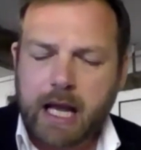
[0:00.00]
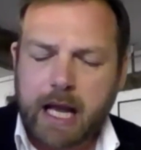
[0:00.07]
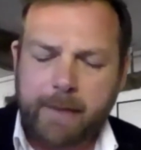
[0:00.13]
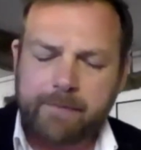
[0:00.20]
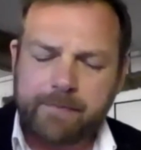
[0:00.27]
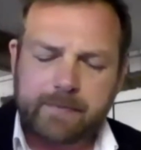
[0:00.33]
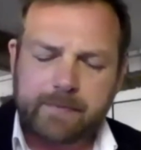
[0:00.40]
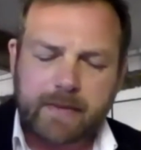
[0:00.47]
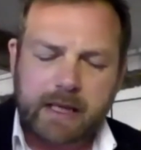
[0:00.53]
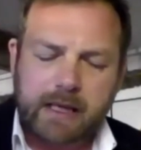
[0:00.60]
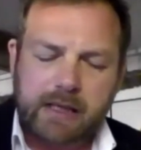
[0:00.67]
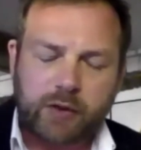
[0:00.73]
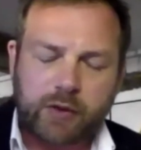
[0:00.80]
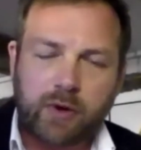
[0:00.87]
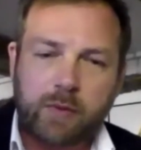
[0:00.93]

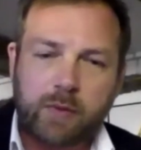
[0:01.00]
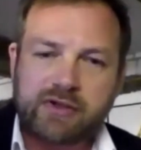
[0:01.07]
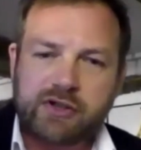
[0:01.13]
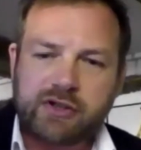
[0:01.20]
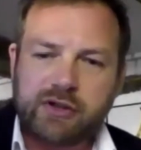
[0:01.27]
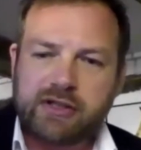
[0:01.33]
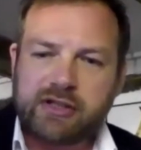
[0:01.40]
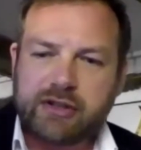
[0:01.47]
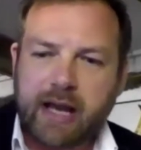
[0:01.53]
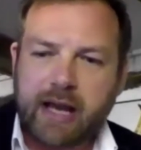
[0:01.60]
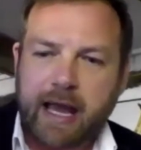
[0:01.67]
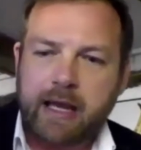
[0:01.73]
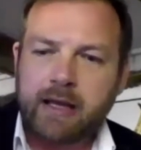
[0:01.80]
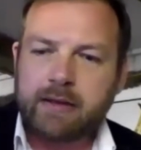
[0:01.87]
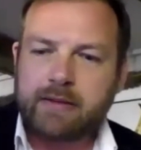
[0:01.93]
So what I want to do
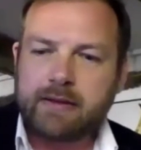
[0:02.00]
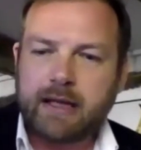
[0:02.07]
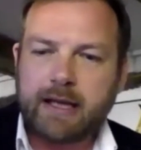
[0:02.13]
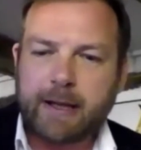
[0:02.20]
today,